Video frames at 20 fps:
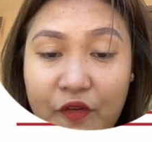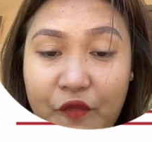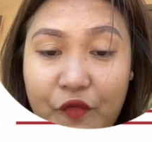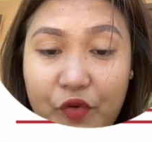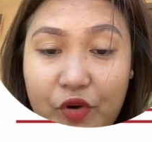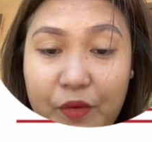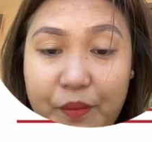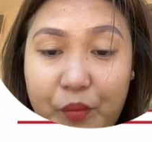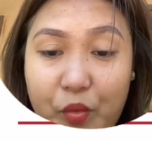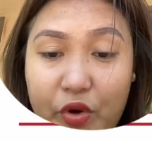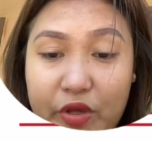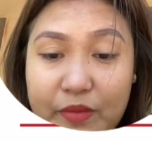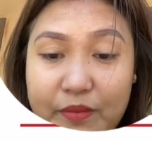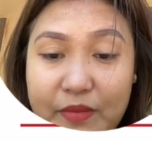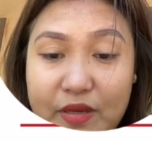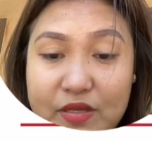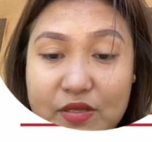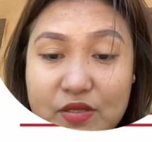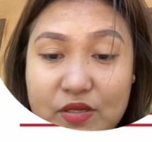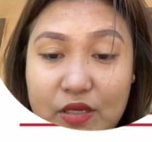for
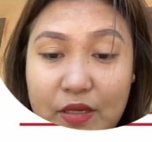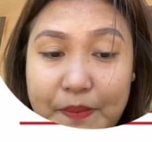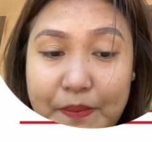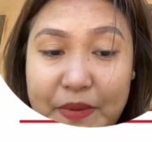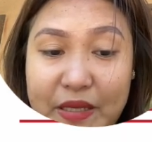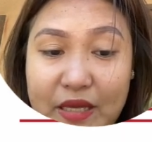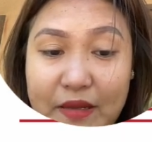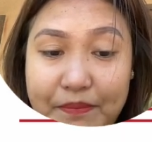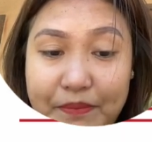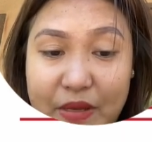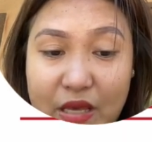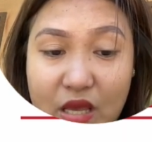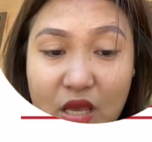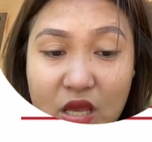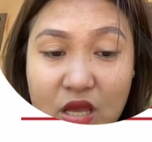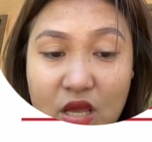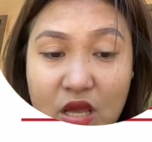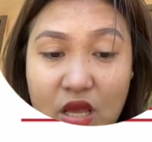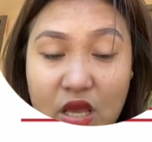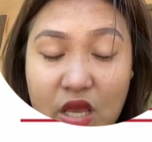appointment to the PNP
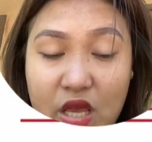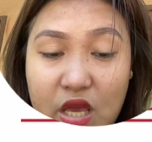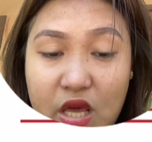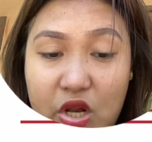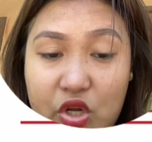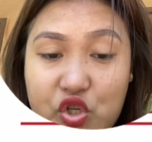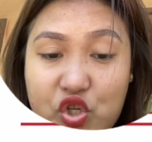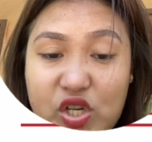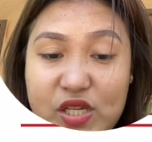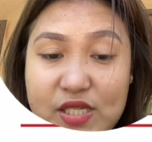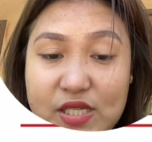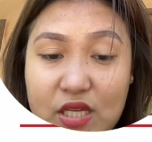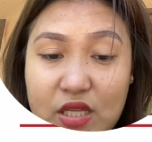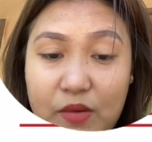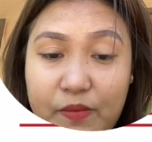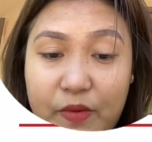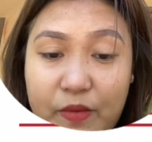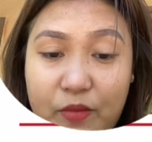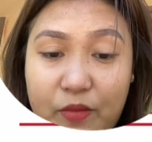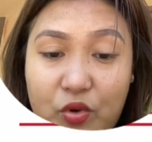and adjusting
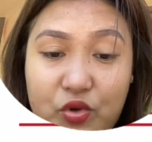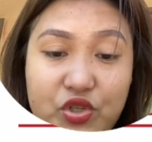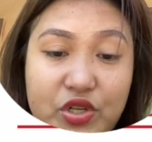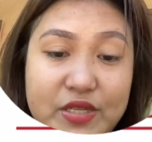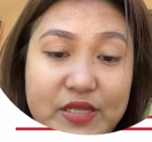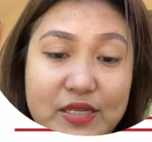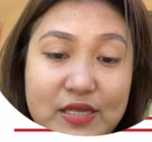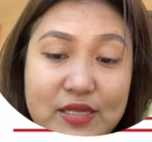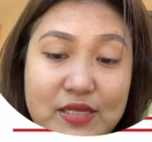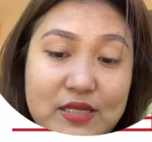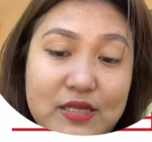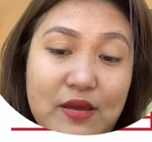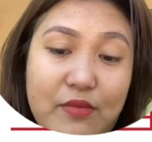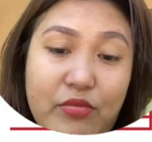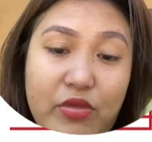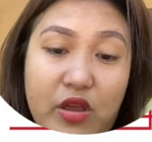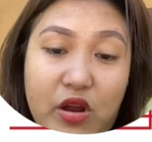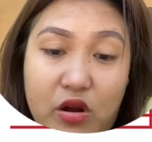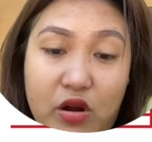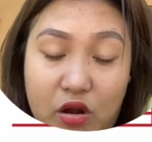the promotion system
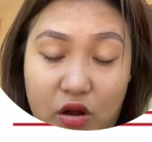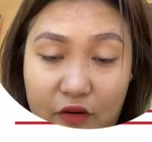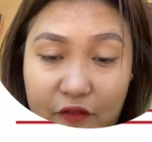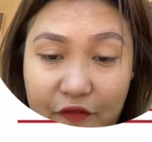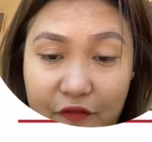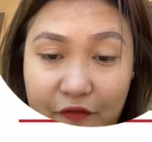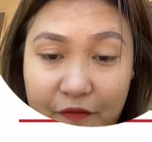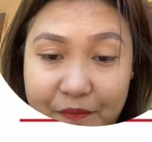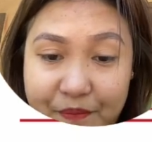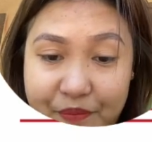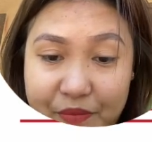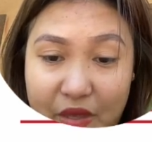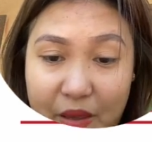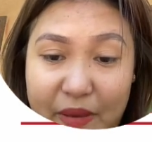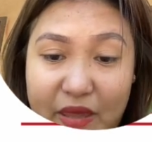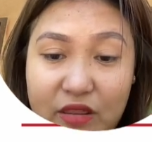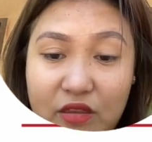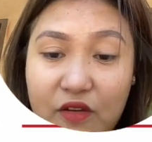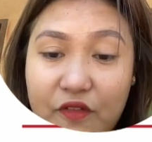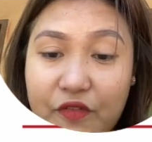thereof,
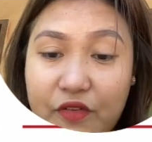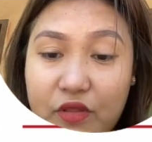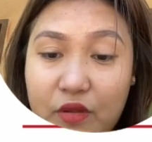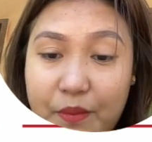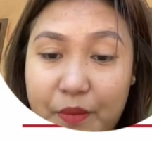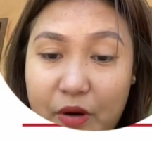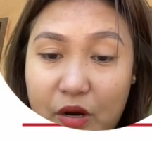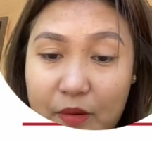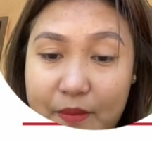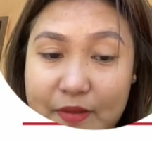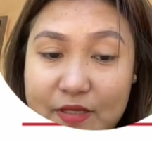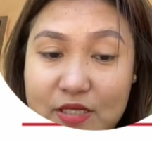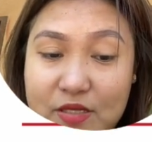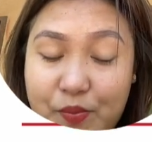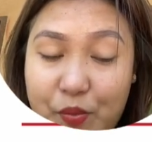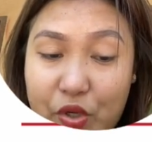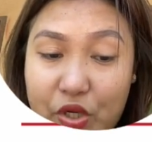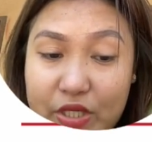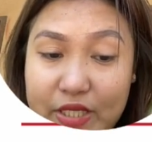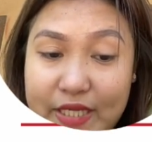amending for the purpose
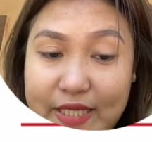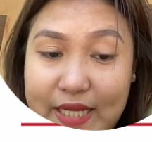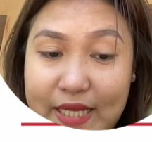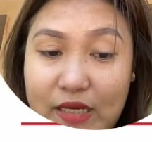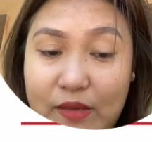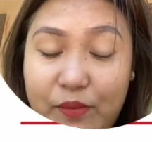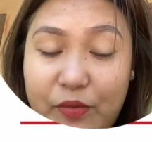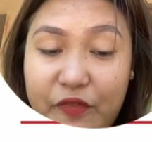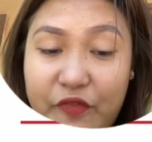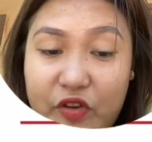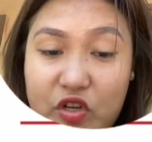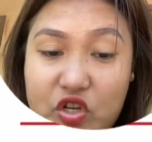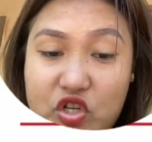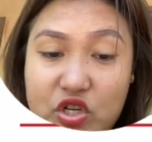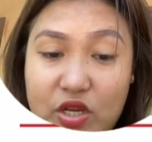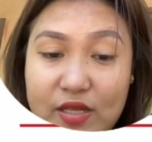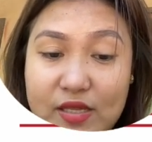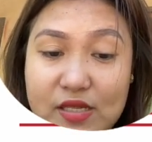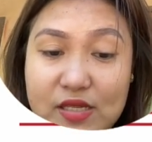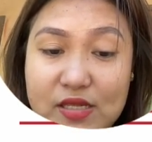pertinent
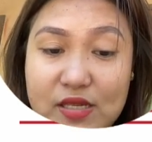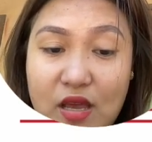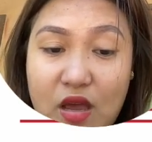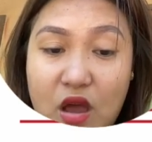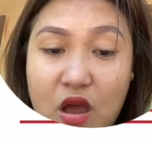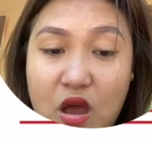provisions